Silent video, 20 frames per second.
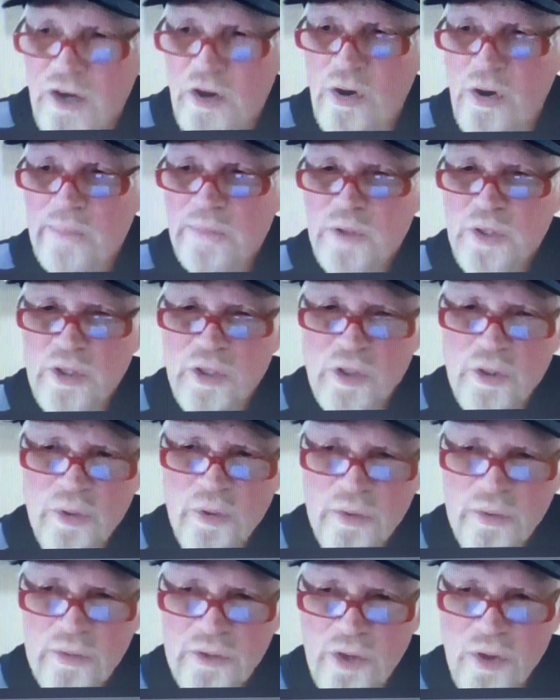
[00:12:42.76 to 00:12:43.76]
Go up to
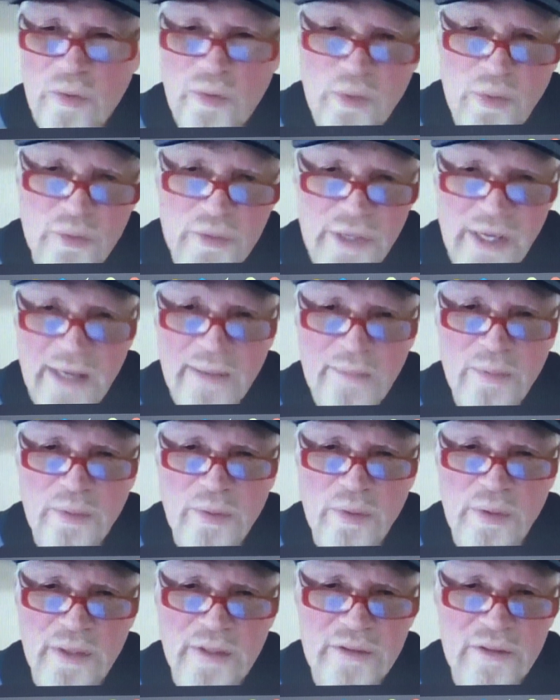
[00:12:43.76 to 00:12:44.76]
your local
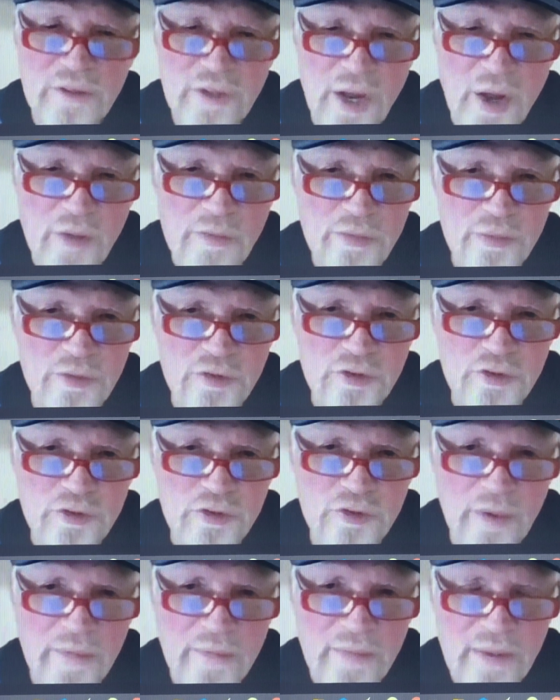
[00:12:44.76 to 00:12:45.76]
neighborhood health food
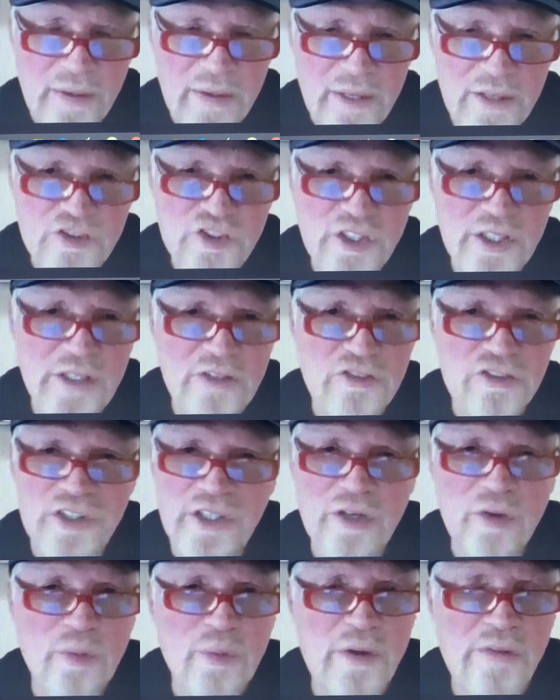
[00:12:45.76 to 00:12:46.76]
store,
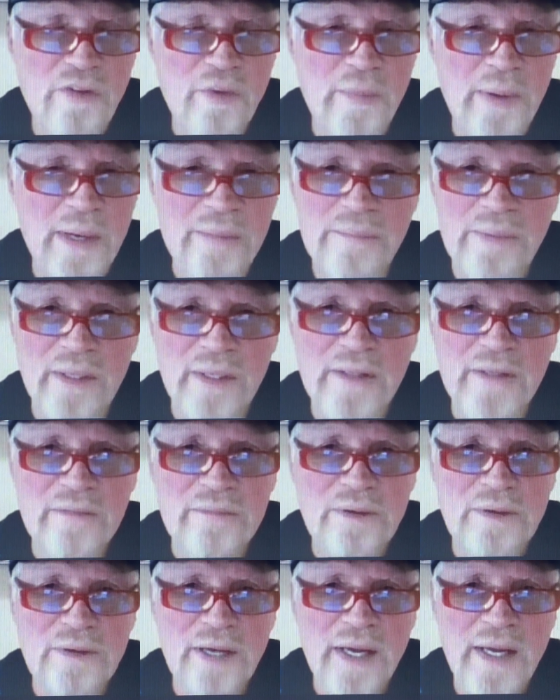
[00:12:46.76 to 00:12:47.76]
GNC or whatever it might be,
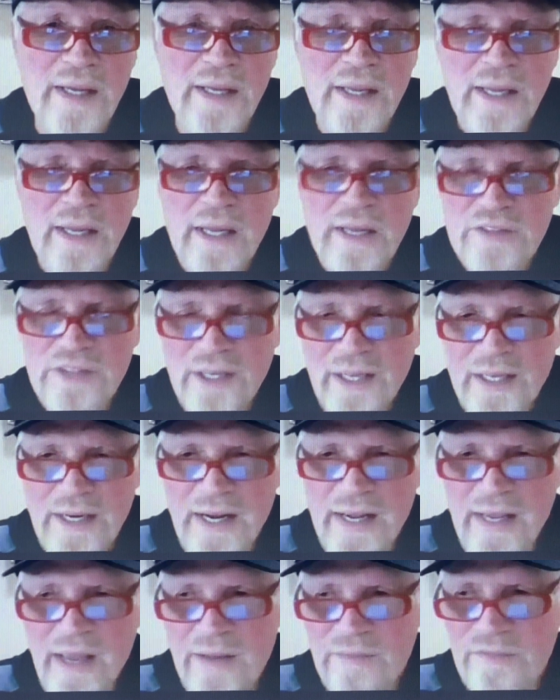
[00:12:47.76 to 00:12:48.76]
okay? Say, can
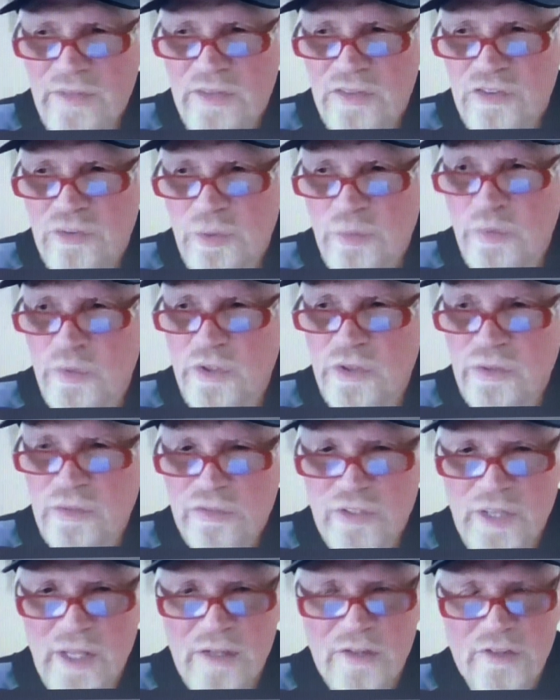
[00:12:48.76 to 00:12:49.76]
I have this? Would you
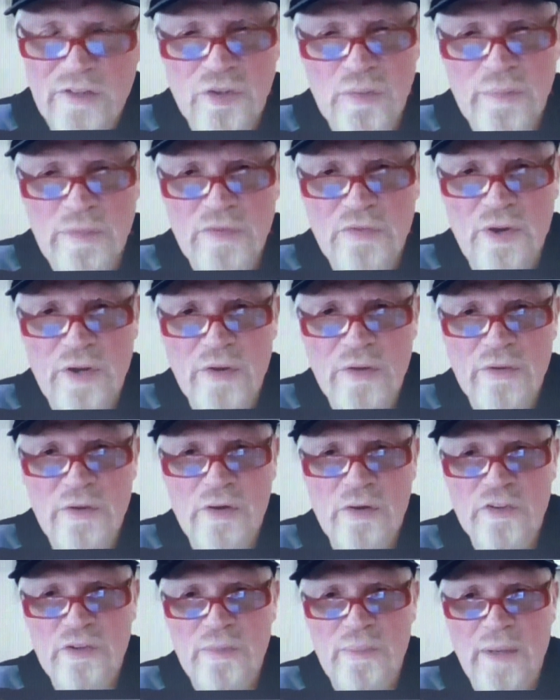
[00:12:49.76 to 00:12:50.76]
sell this to me for
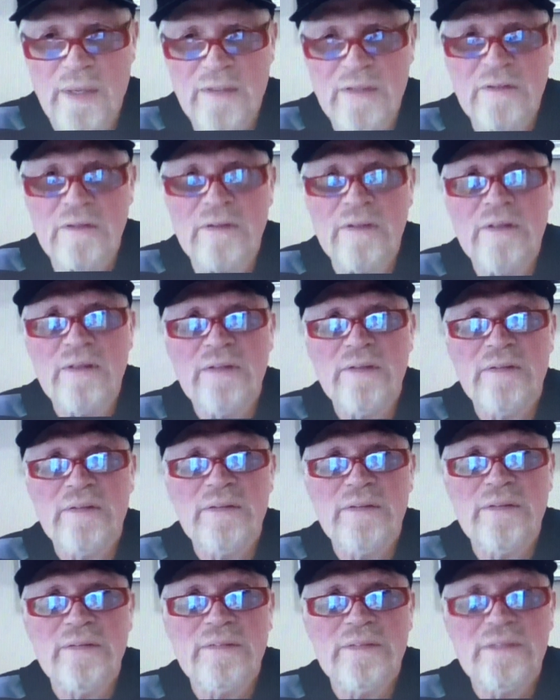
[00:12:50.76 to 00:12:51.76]
$100 a month?
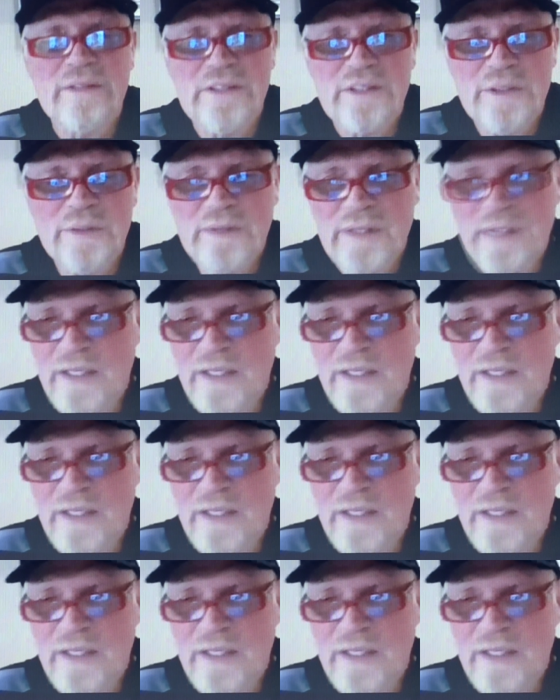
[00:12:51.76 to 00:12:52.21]
See what